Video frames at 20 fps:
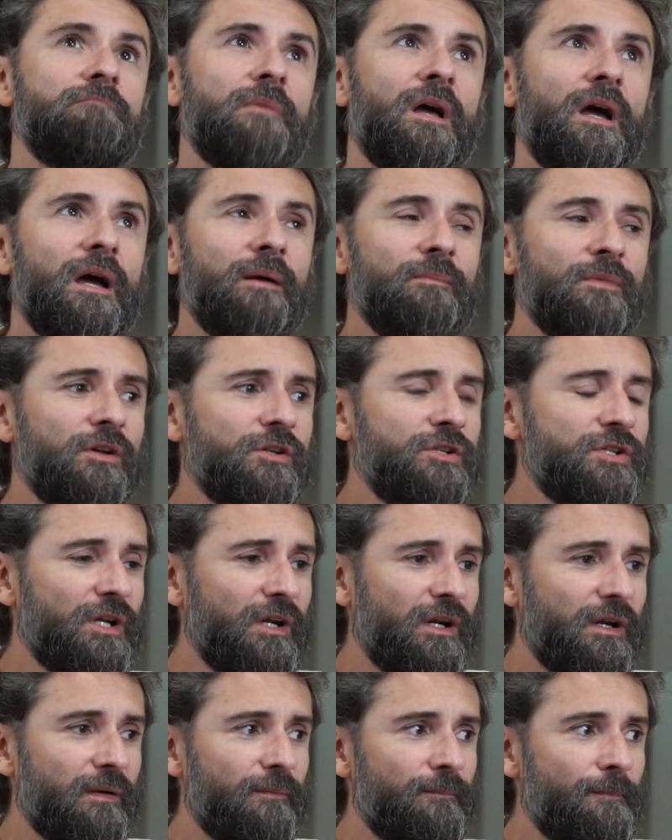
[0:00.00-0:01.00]
I'm not
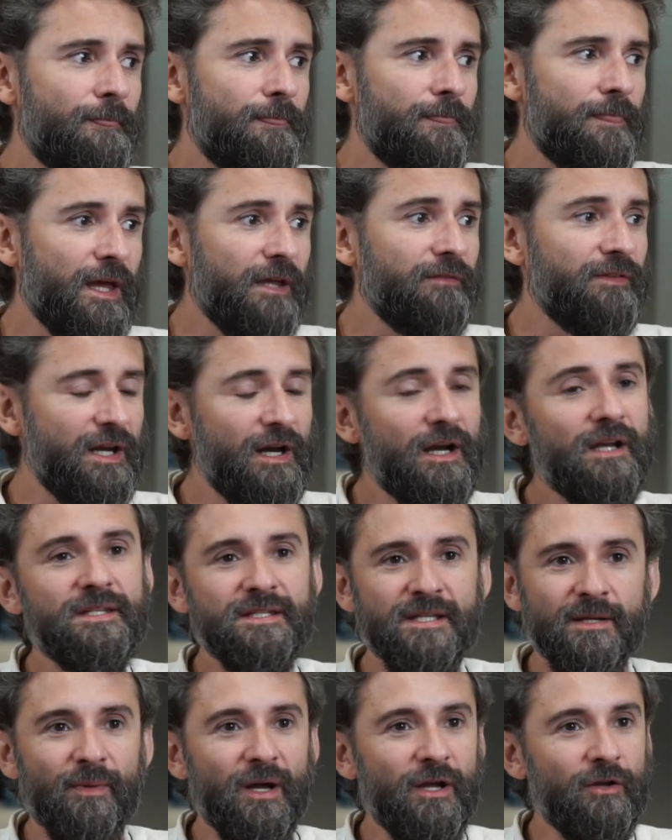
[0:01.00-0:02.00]
sure. There are
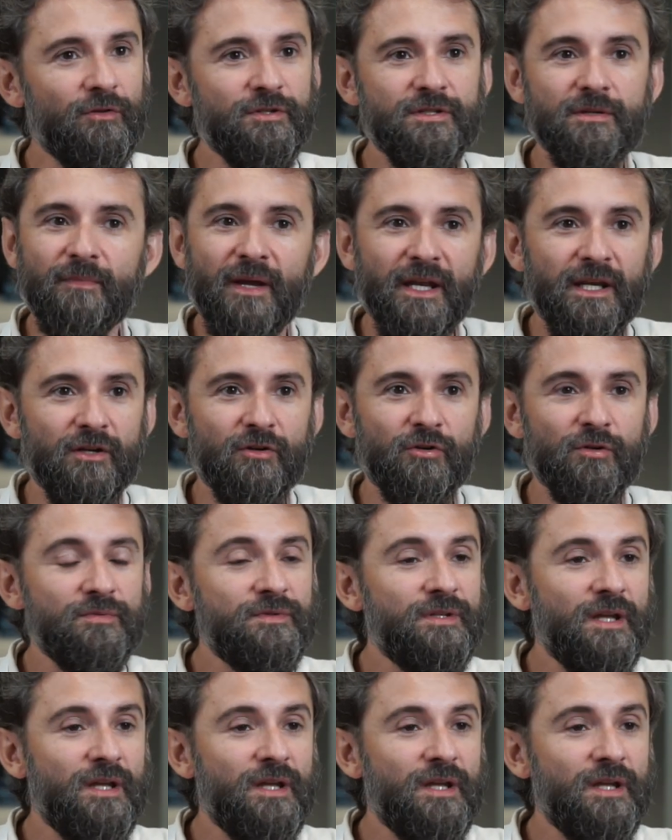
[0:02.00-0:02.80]
symbionts in many groups.